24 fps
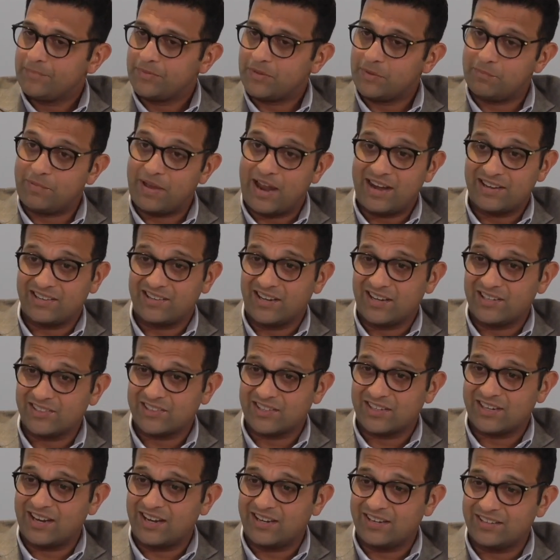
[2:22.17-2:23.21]
The bad
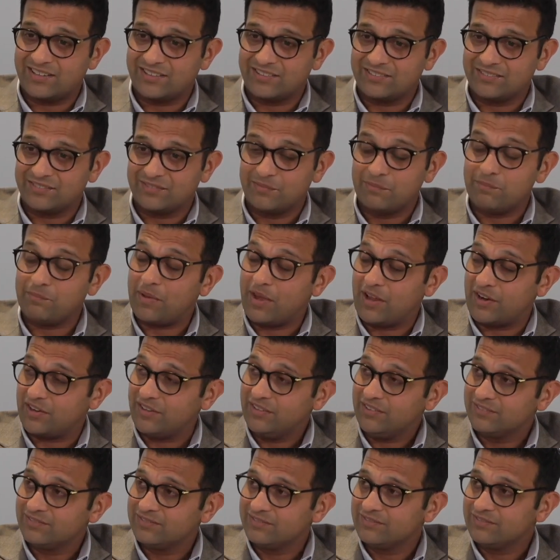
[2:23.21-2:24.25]
guys are getting
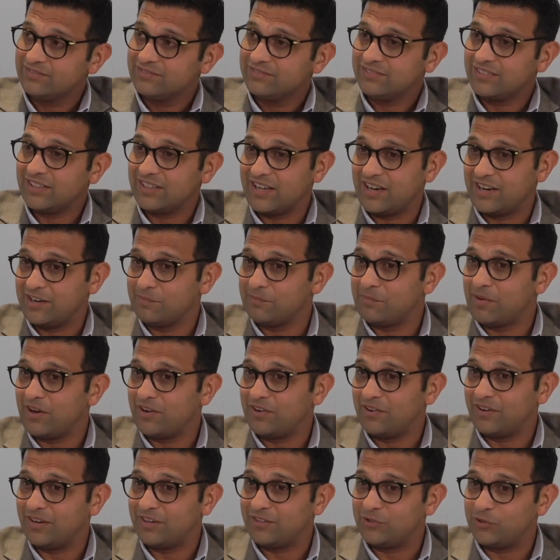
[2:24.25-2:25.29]
better. They're getting
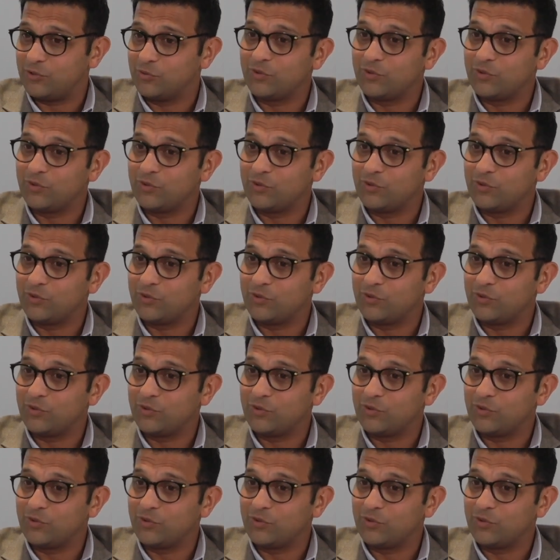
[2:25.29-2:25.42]
better at